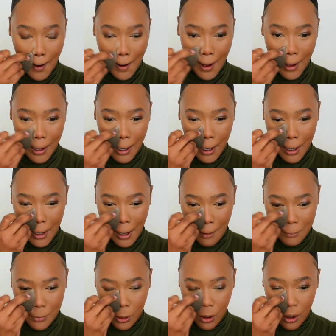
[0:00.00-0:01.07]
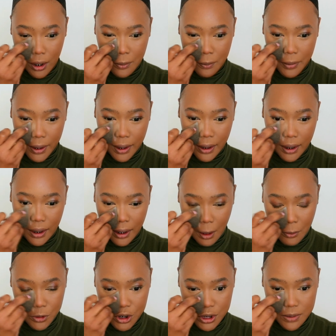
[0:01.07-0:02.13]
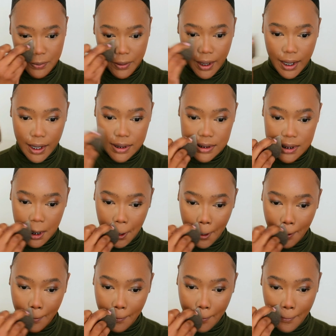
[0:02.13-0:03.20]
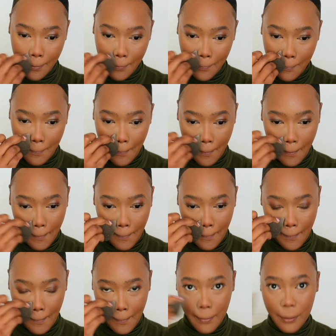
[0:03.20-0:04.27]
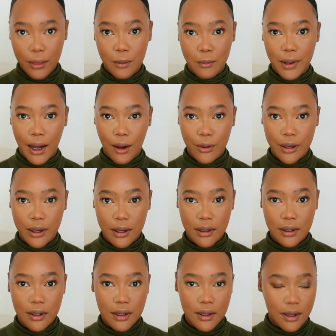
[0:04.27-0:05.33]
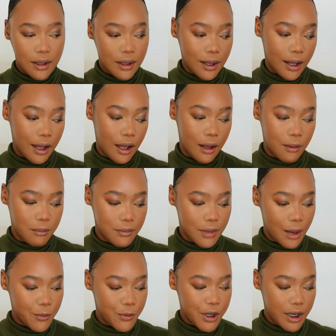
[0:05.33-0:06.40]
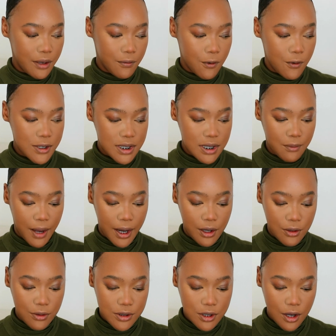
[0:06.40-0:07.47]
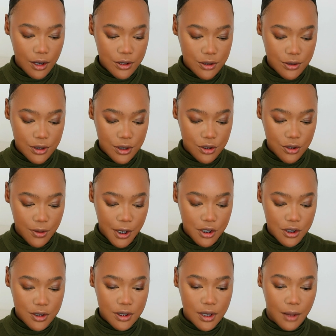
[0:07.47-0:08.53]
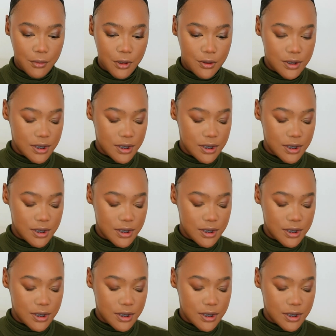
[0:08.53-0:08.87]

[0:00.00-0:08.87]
And again, I'm not baking, I'm just placing the powder. I'm reinforcing my nose contour situation, so I'm